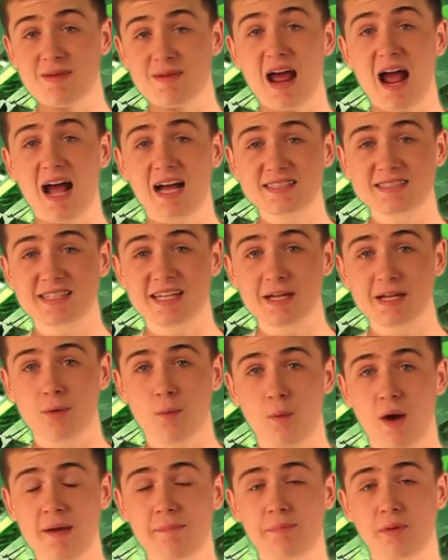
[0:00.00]
been asking
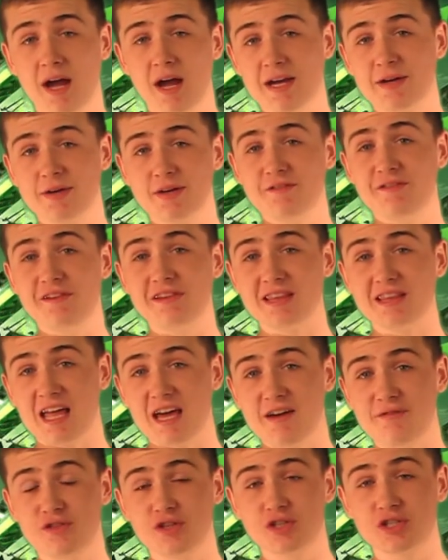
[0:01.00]
why Brian Griffin
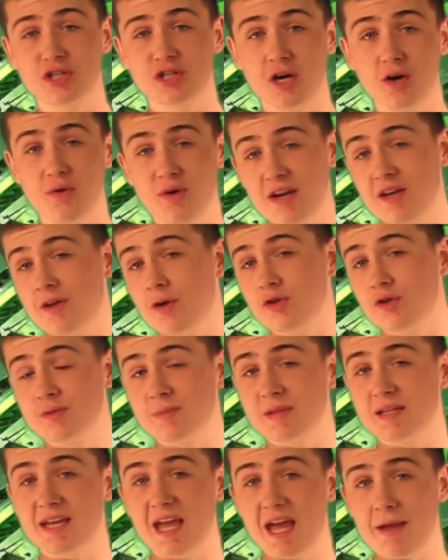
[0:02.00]
left the show and
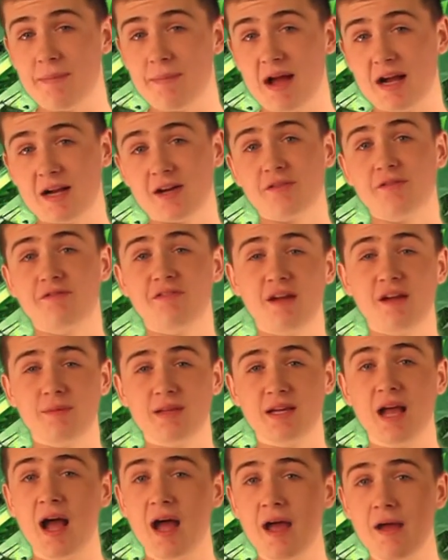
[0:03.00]
ultimately came back on
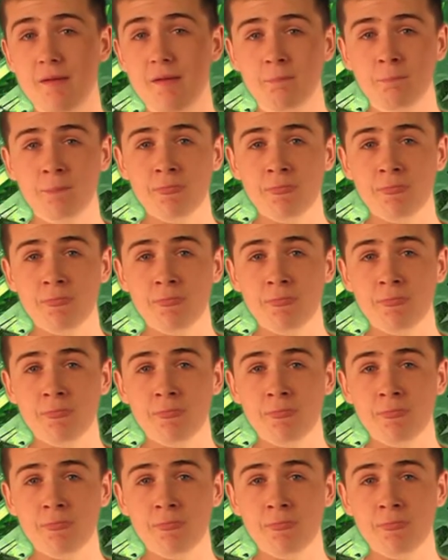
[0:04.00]
Family Guy.